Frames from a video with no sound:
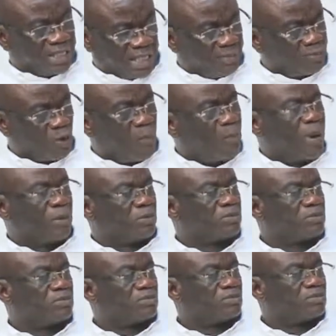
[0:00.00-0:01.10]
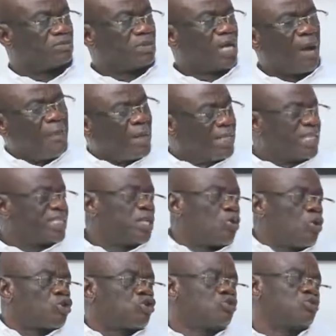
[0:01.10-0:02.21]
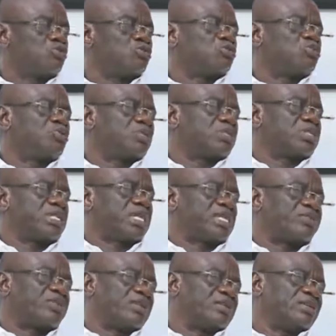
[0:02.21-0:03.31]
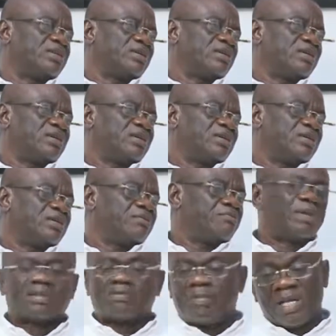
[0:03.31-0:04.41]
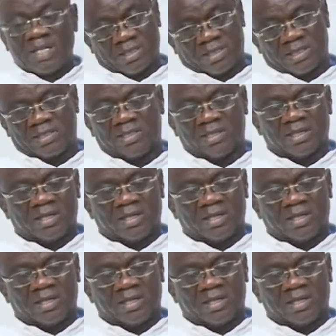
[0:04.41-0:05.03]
a chief's compound. How much does it cost to do such a thing? But please,